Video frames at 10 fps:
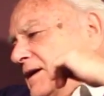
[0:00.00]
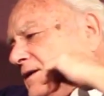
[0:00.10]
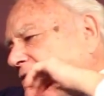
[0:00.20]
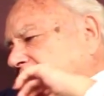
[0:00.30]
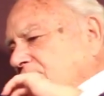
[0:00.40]

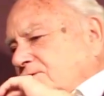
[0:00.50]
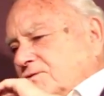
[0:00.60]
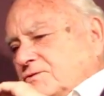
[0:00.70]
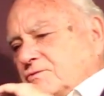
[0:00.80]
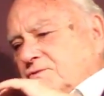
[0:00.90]
And he said,
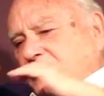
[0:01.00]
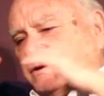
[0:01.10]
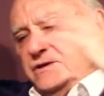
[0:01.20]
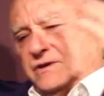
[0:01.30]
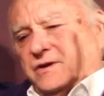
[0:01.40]
you need
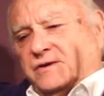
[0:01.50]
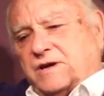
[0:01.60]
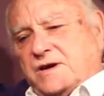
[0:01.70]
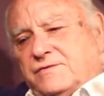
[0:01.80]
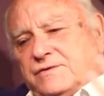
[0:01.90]
to learn
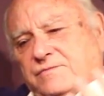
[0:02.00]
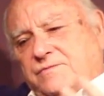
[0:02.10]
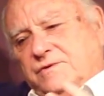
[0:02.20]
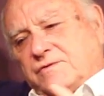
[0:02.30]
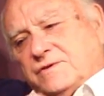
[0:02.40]
how to
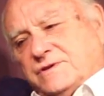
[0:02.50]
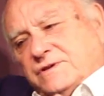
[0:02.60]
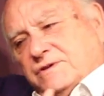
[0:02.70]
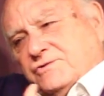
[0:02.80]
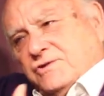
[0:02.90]
do this
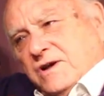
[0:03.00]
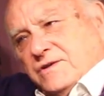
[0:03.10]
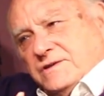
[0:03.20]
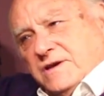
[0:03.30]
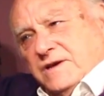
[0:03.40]
in a
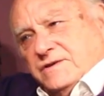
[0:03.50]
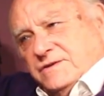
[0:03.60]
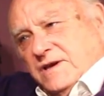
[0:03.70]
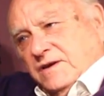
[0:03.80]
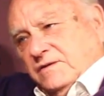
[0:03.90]
trance-like
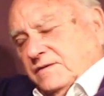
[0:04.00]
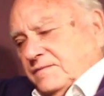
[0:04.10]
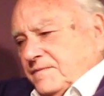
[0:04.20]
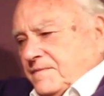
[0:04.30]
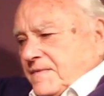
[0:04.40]
state.
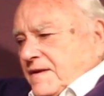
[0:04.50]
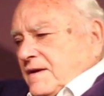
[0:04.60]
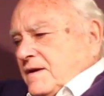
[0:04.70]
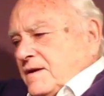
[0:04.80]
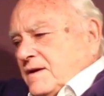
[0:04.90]

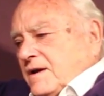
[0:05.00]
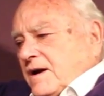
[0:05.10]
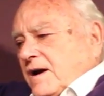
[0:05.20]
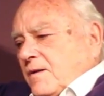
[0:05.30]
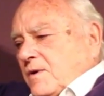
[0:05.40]

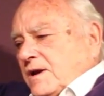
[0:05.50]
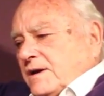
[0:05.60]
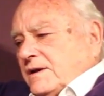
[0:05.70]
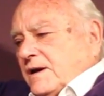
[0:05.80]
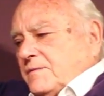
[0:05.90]
Well,
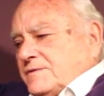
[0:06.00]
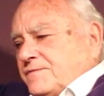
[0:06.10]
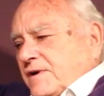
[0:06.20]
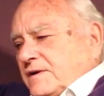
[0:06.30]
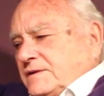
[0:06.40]
I was
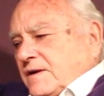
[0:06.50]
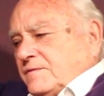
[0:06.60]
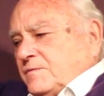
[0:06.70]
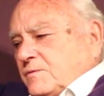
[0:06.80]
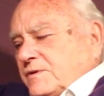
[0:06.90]
very
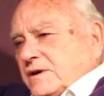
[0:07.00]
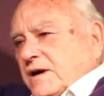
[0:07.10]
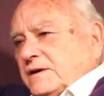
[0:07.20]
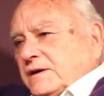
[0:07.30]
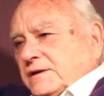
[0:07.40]
uncomfortable with the
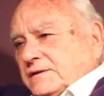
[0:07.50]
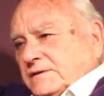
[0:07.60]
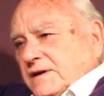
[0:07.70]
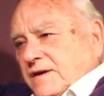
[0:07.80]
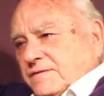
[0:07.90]
idea,
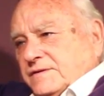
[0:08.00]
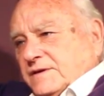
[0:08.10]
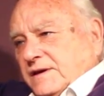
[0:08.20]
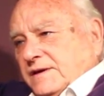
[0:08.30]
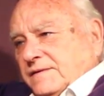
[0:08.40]
I have to
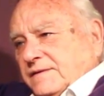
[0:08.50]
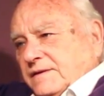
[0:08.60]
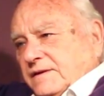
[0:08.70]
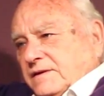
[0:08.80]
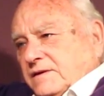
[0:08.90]
say.
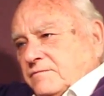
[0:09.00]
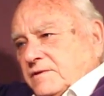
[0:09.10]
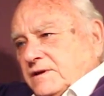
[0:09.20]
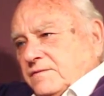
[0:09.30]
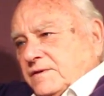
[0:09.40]
It didn't
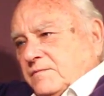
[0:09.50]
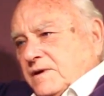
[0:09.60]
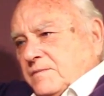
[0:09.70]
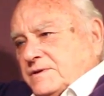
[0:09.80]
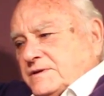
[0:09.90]
really fit
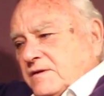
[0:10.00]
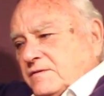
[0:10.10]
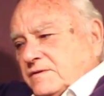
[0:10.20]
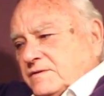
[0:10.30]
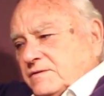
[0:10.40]
my
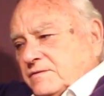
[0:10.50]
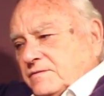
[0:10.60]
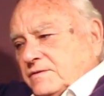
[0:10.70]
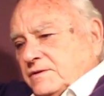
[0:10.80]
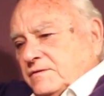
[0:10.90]
persona to
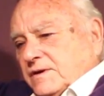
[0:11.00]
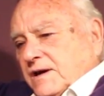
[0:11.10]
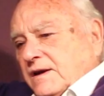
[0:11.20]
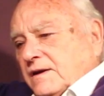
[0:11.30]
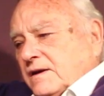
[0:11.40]
do
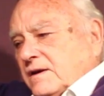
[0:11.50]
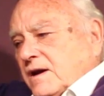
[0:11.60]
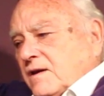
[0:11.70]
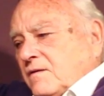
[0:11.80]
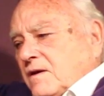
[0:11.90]
that.
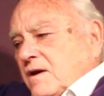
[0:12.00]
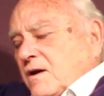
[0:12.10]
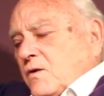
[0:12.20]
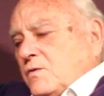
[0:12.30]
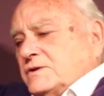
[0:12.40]
And
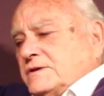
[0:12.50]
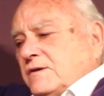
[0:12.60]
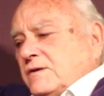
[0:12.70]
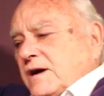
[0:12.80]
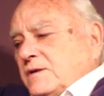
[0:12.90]

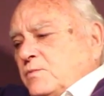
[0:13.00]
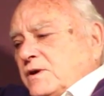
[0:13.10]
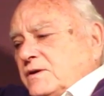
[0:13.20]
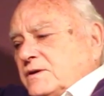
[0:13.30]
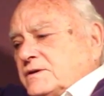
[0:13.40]
also I'd
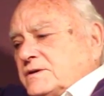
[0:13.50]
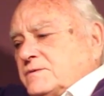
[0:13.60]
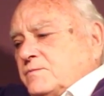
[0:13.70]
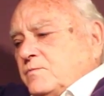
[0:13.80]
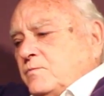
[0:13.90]
witnessed